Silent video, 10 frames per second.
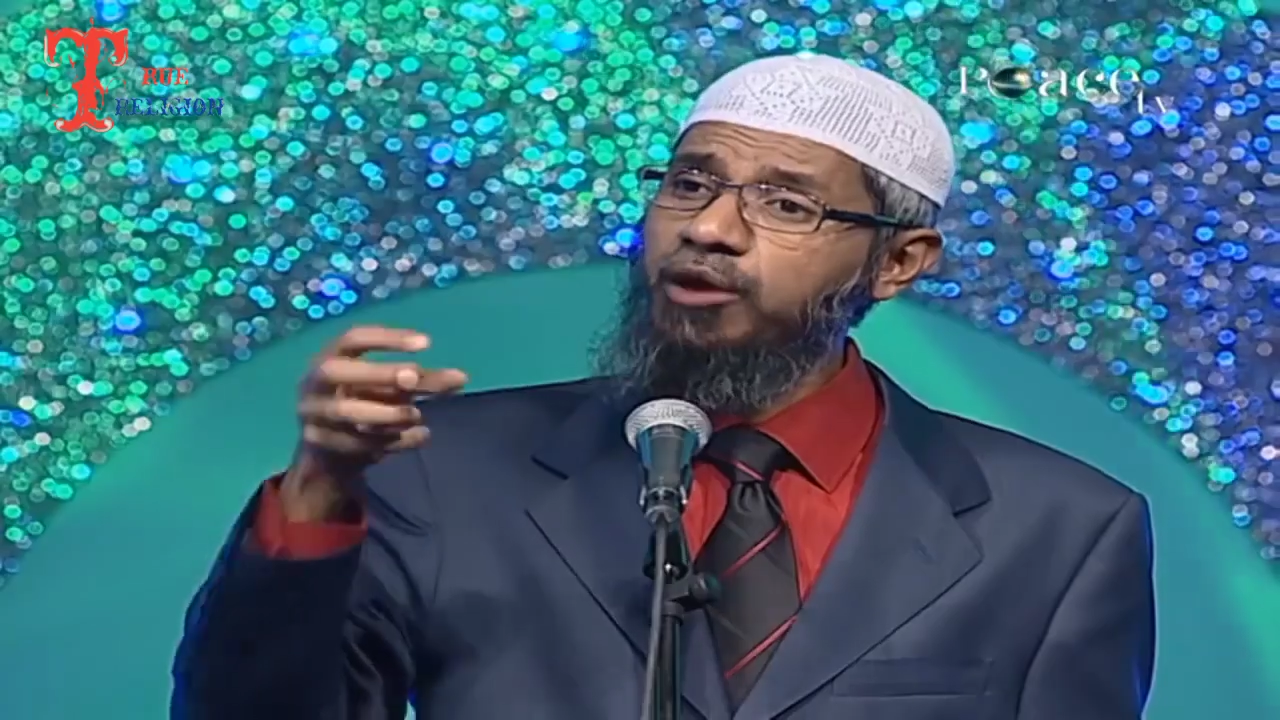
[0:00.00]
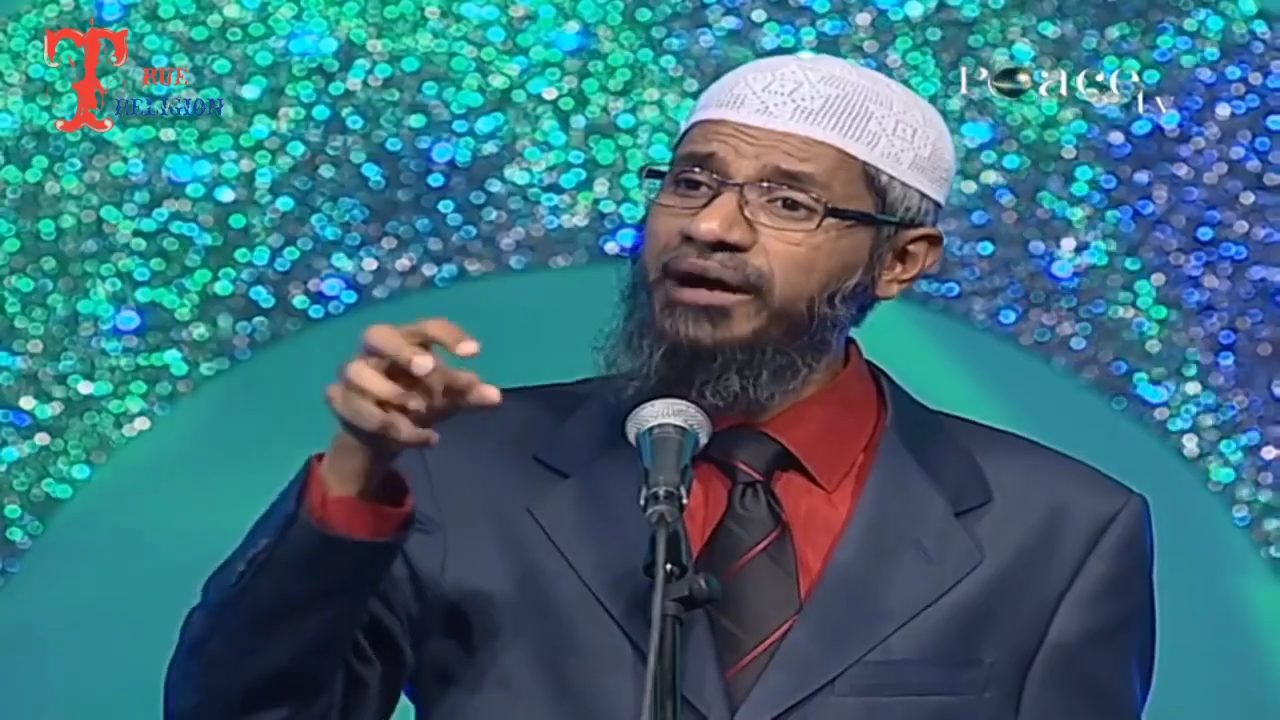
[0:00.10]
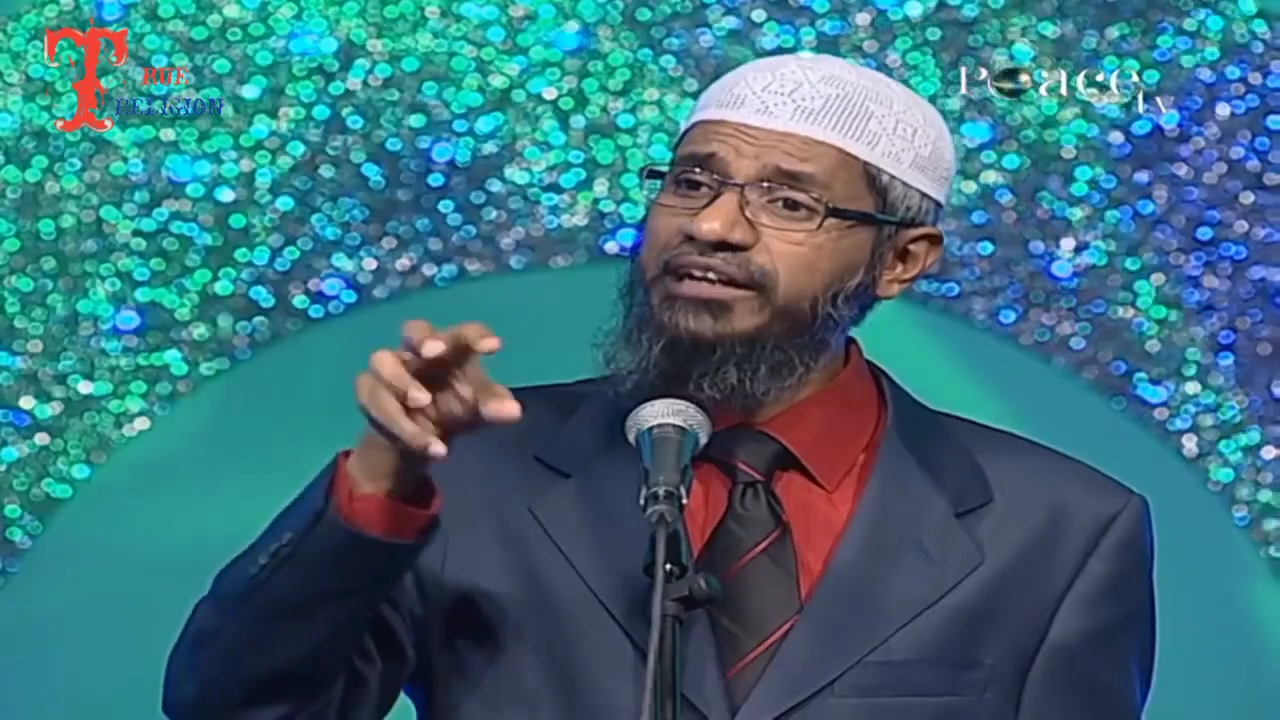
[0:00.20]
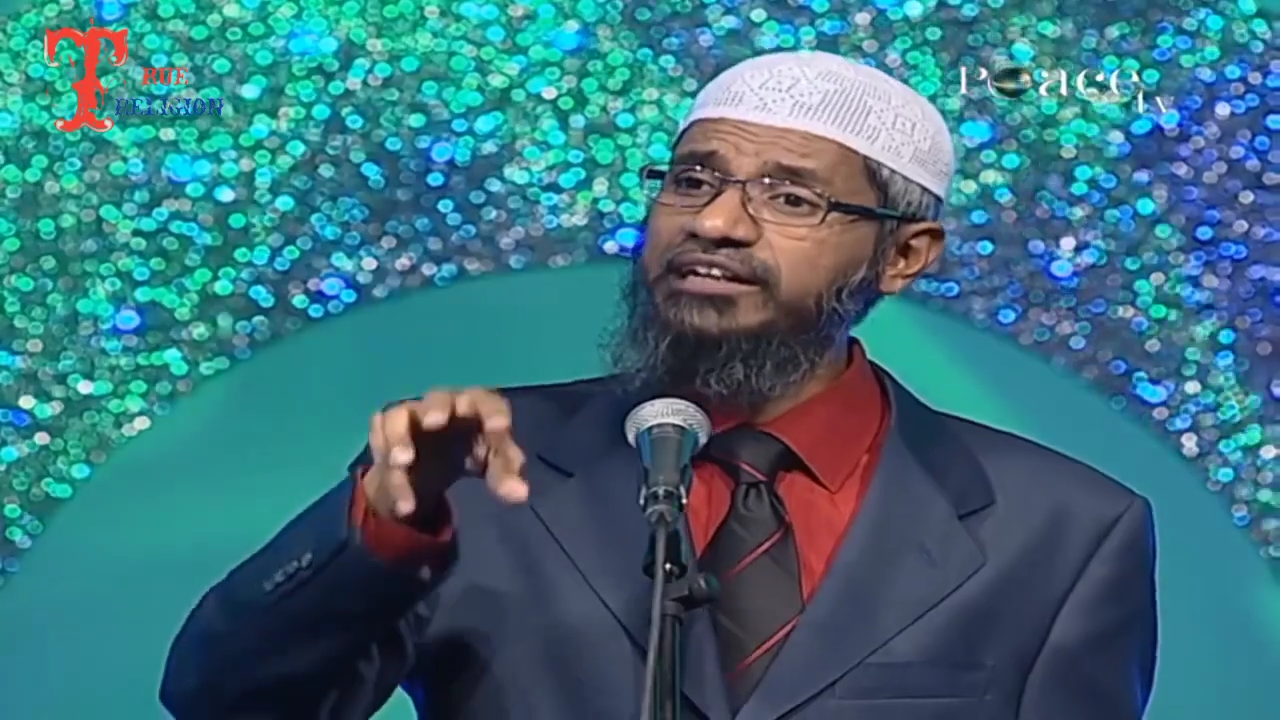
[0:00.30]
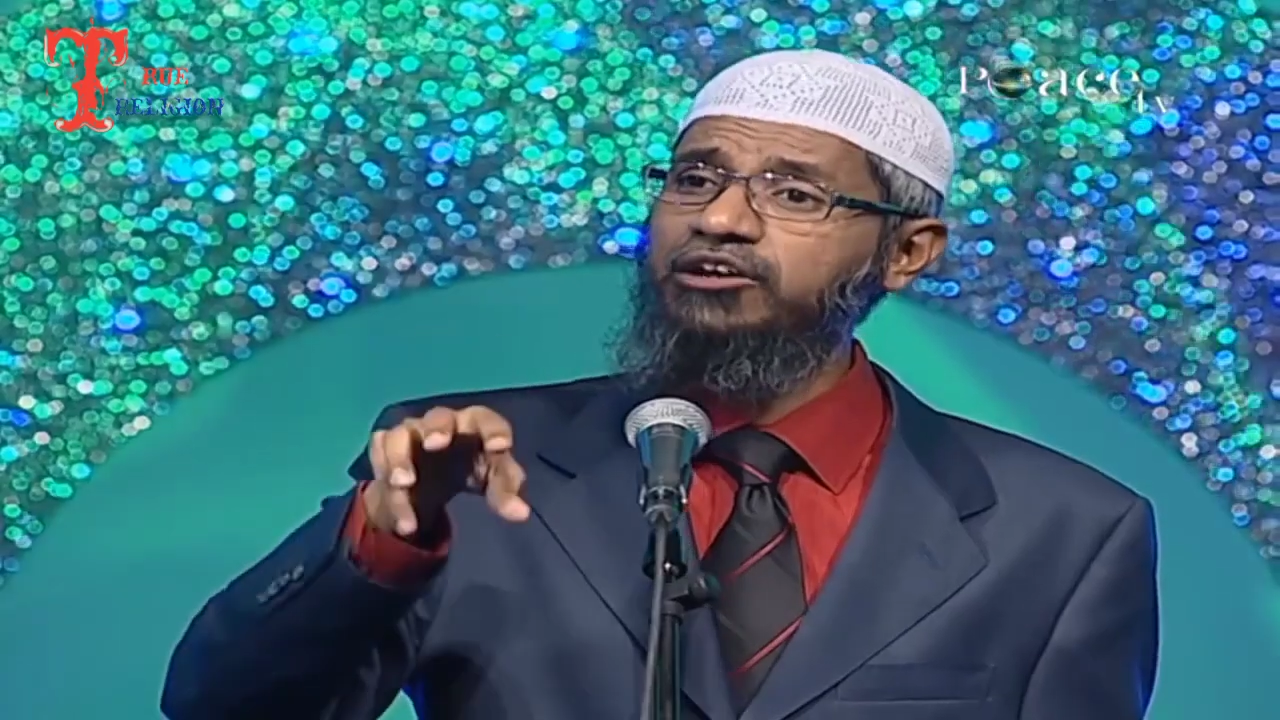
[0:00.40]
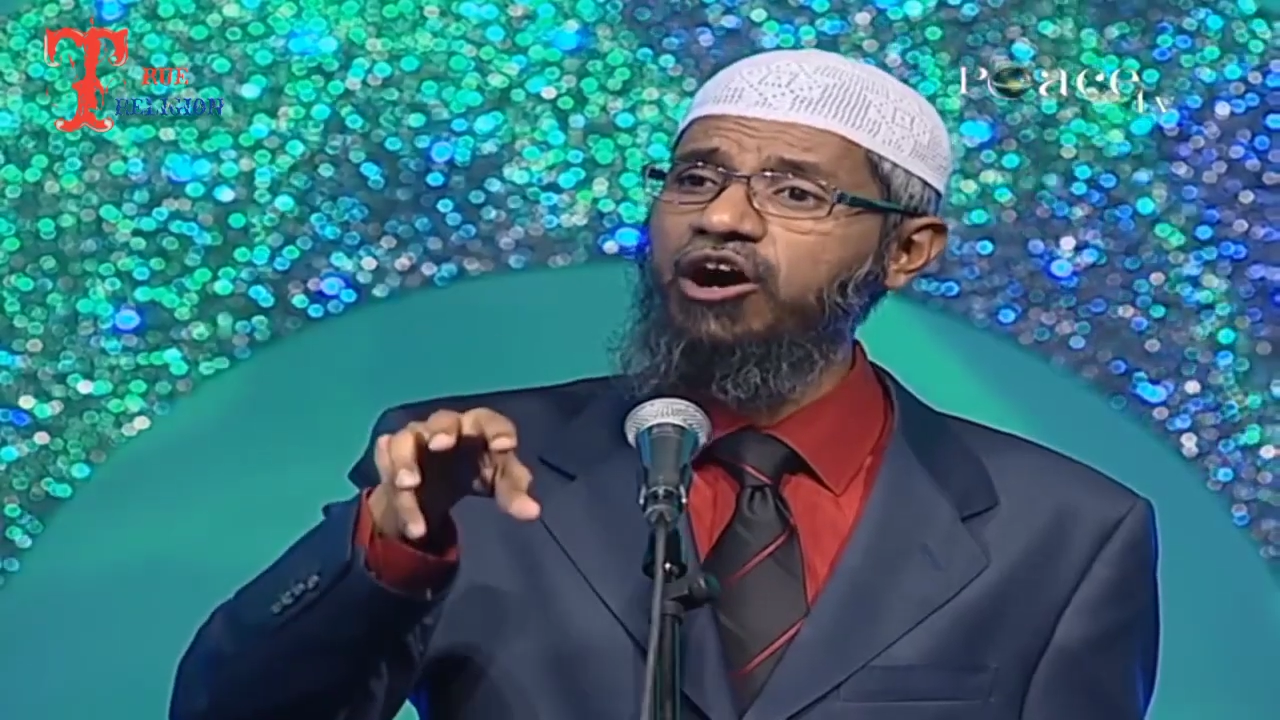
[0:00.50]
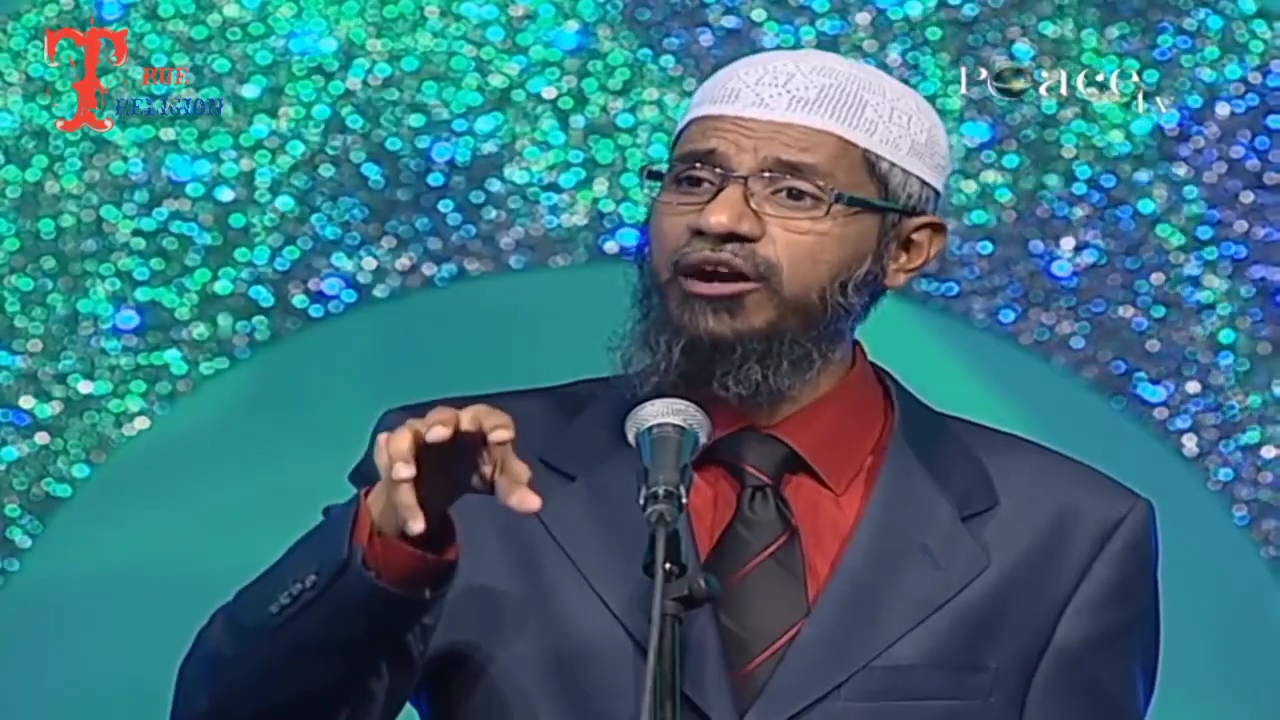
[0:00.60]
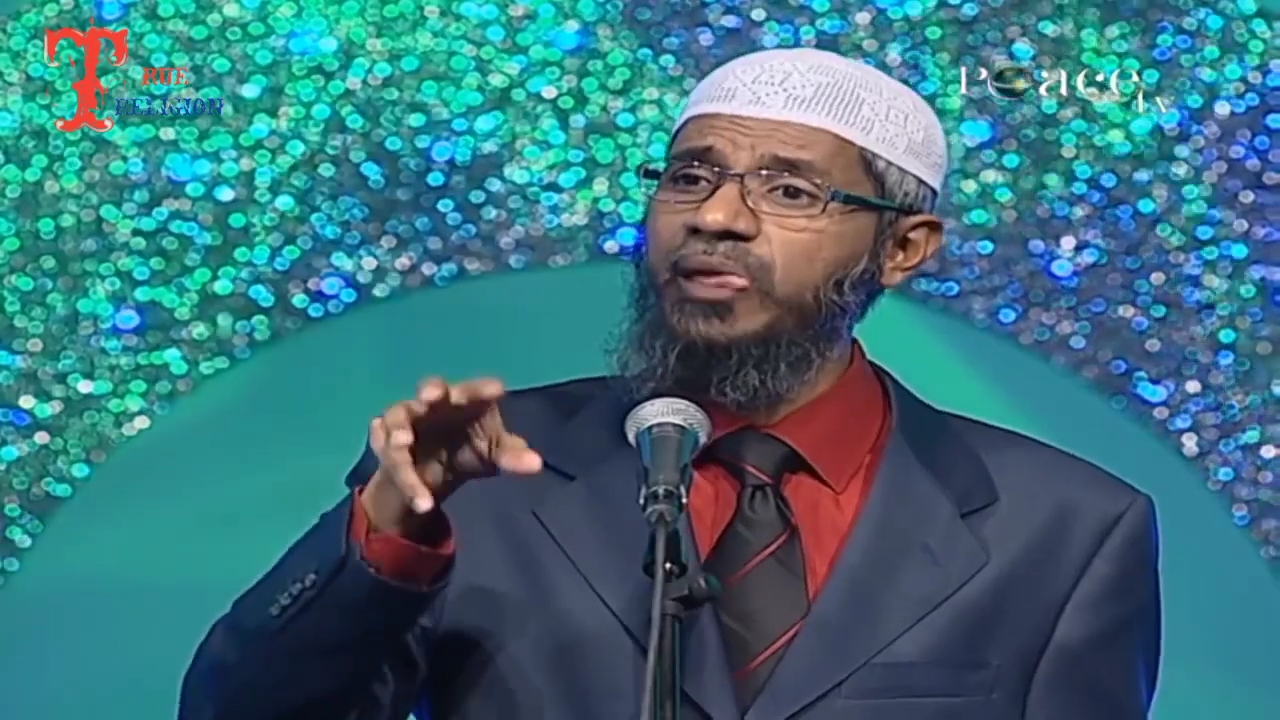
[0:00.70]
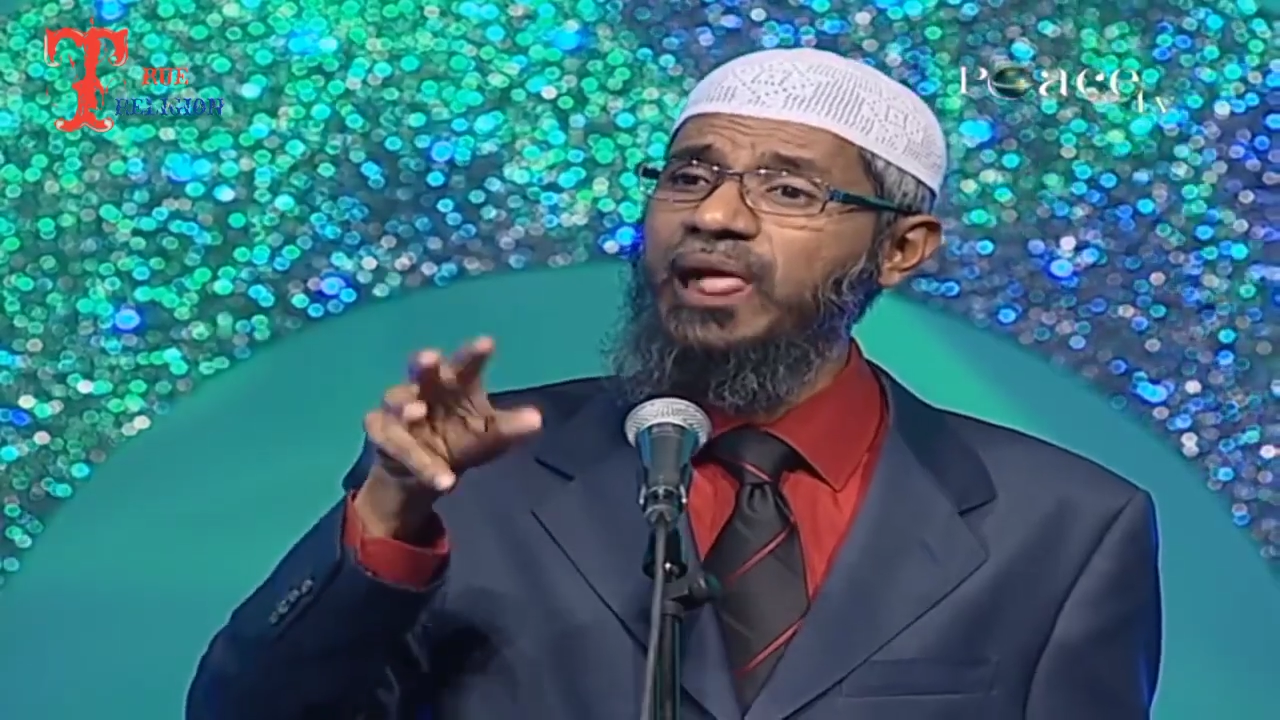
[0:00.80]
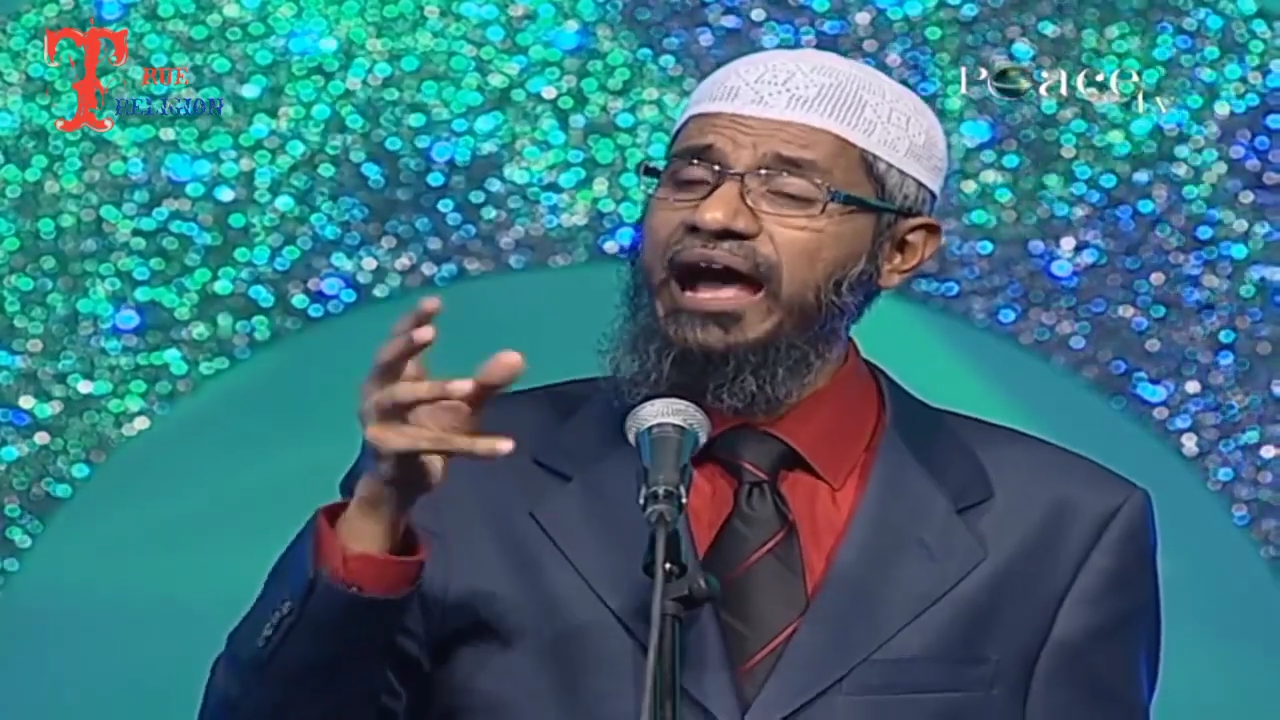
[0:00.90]
Almighty
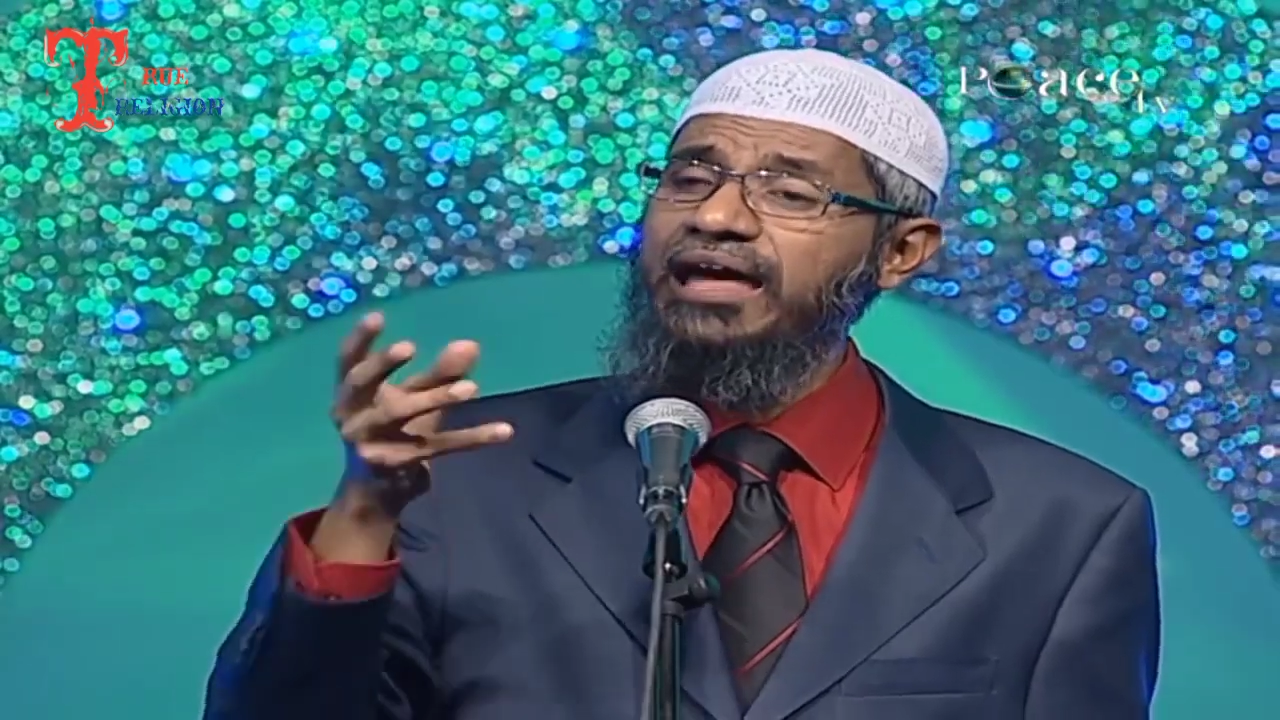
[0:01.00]
God